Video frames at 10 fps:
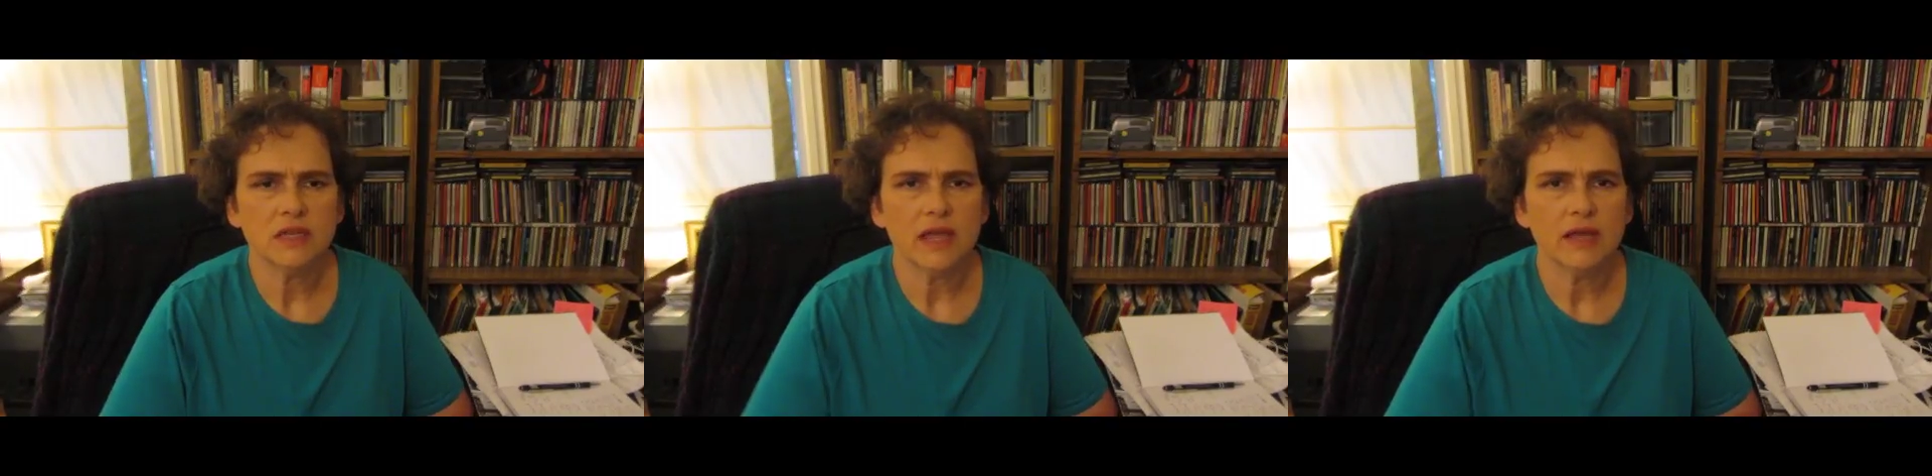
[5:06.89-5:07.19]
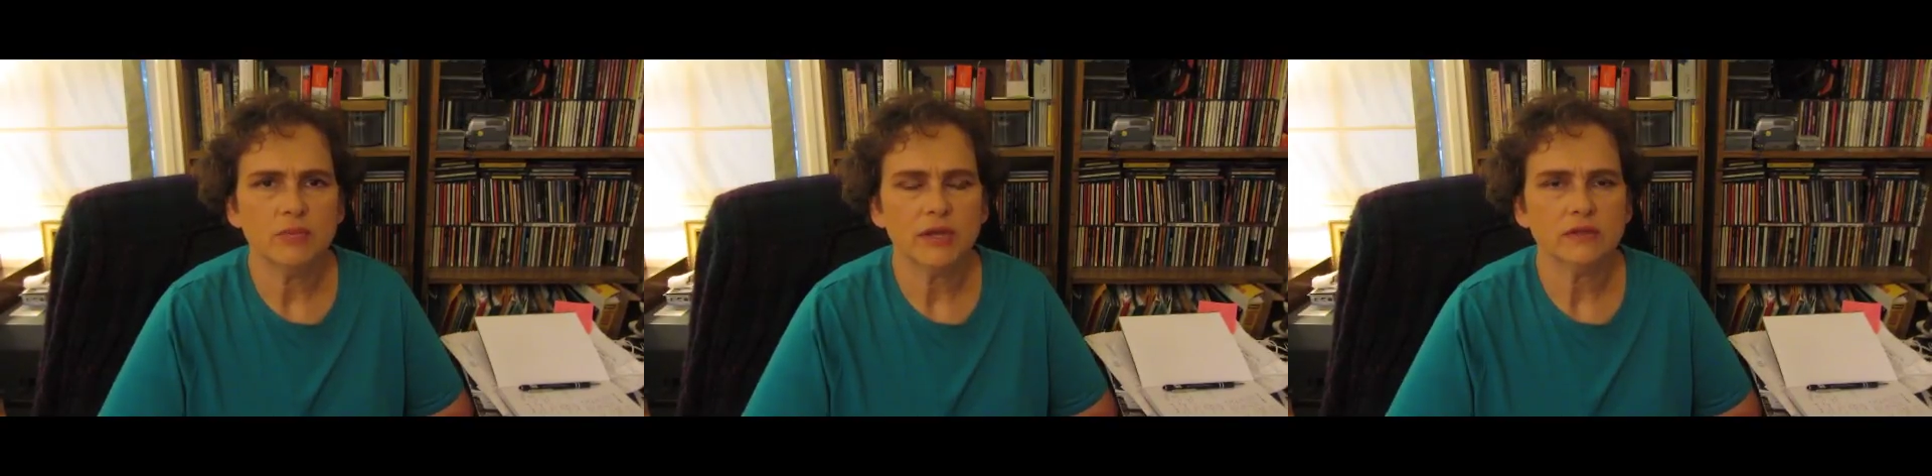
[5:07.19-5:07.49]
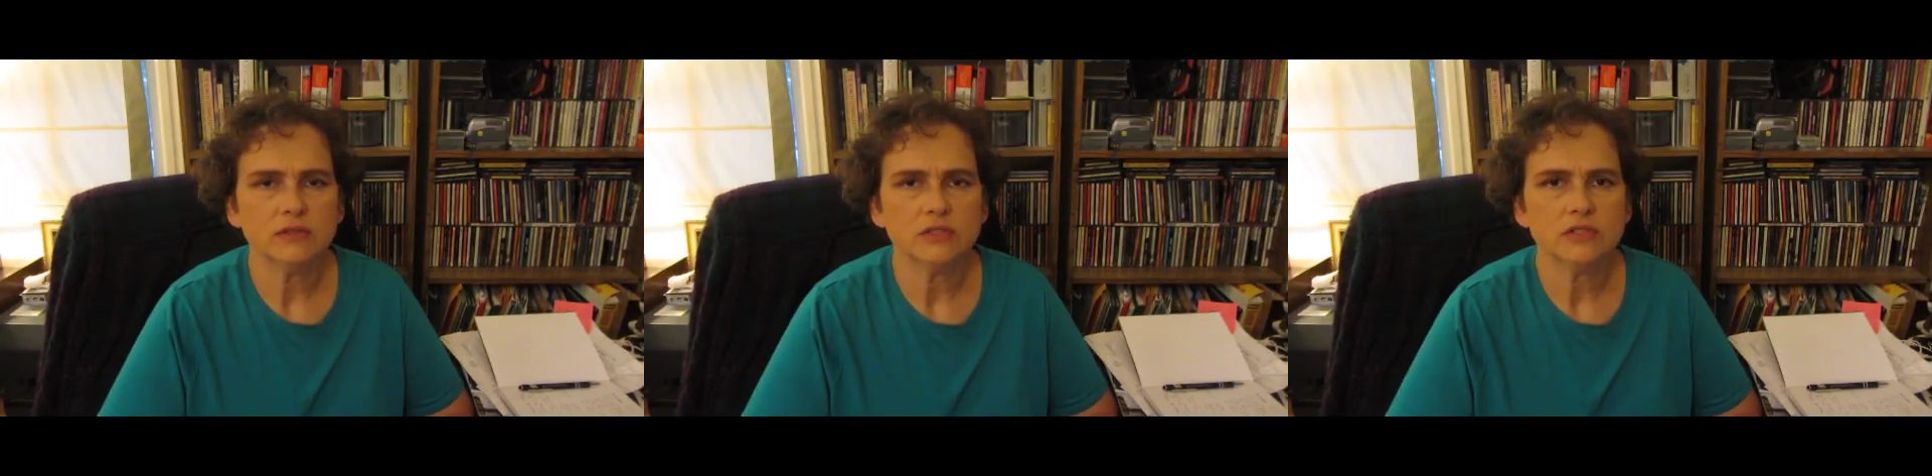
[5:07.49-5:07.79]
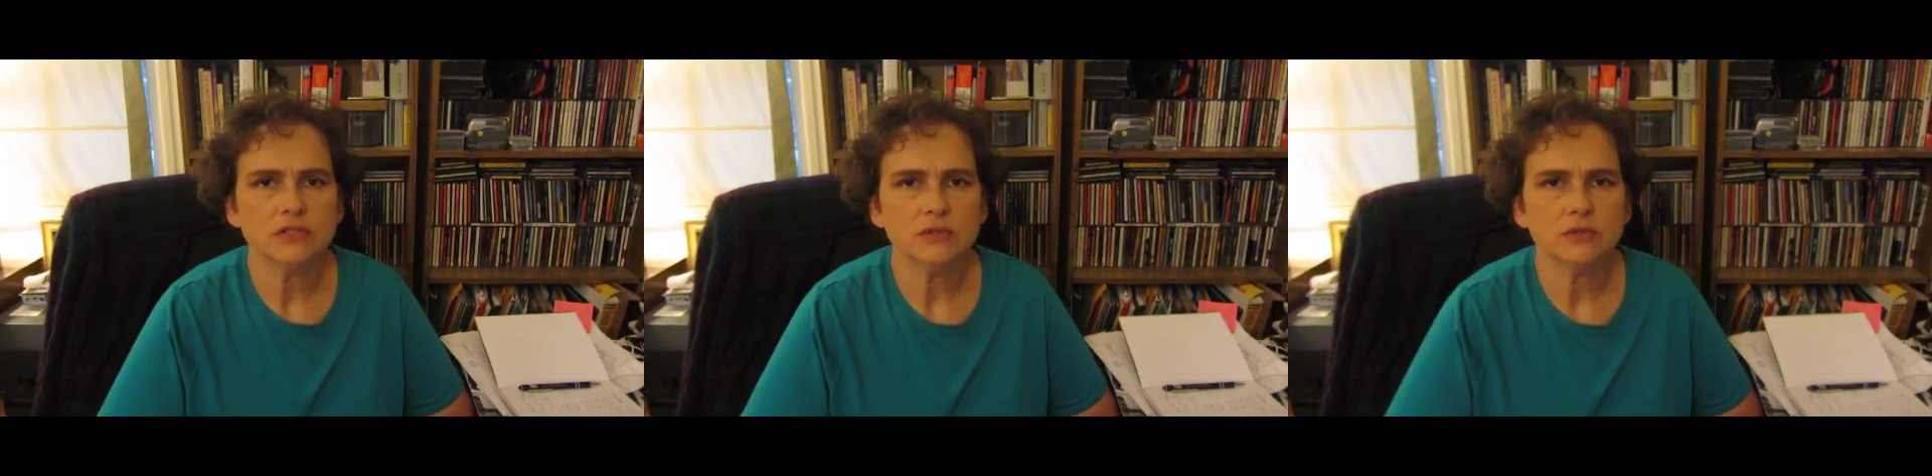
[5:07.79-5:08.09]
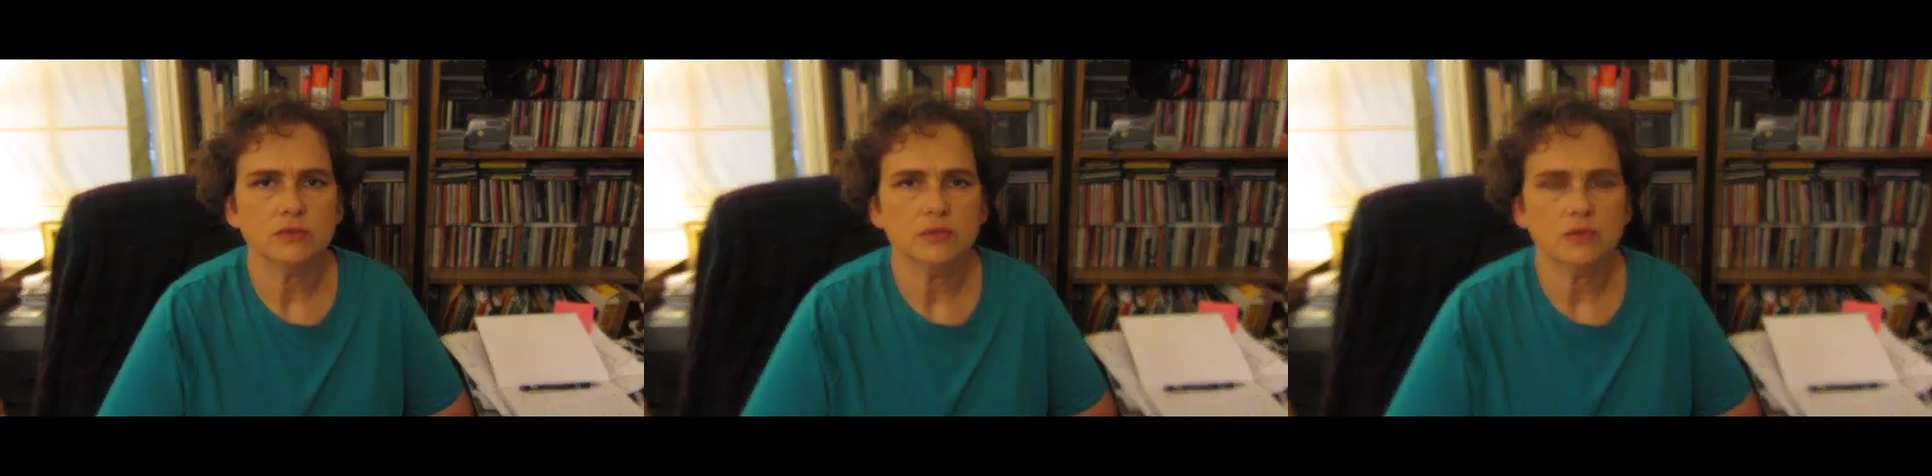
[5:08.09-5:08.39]
had been allergic
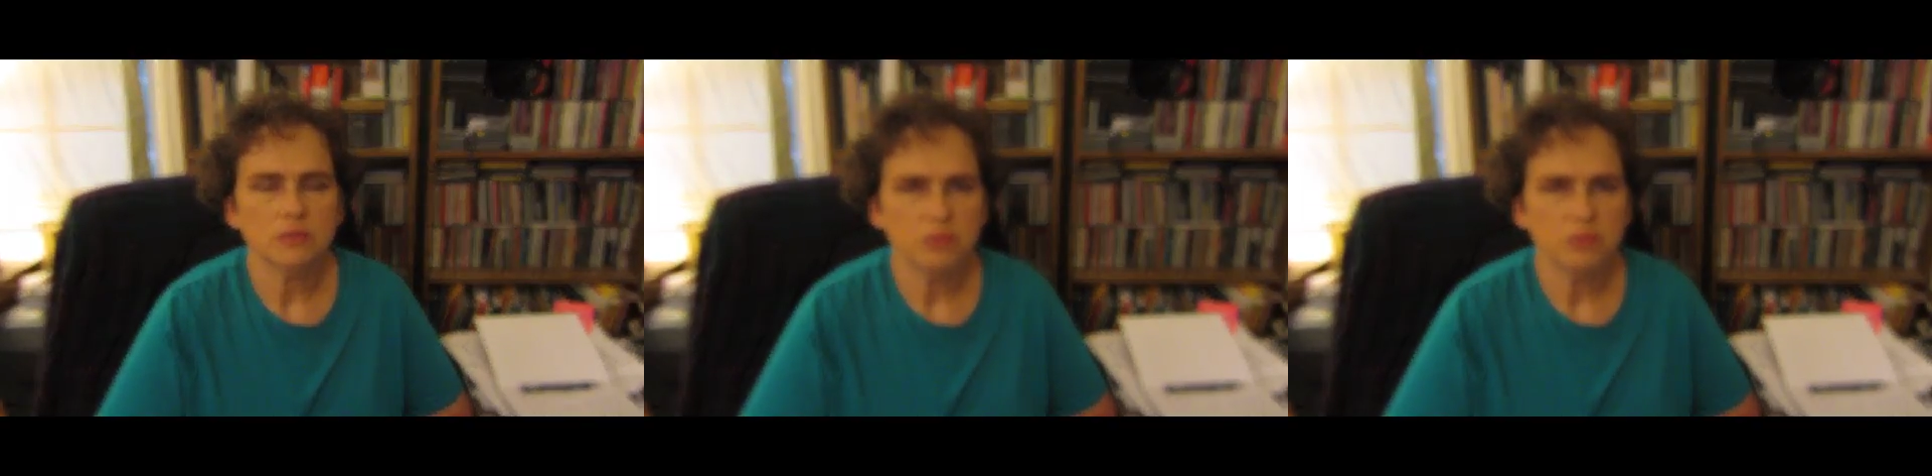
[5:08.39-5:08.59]
to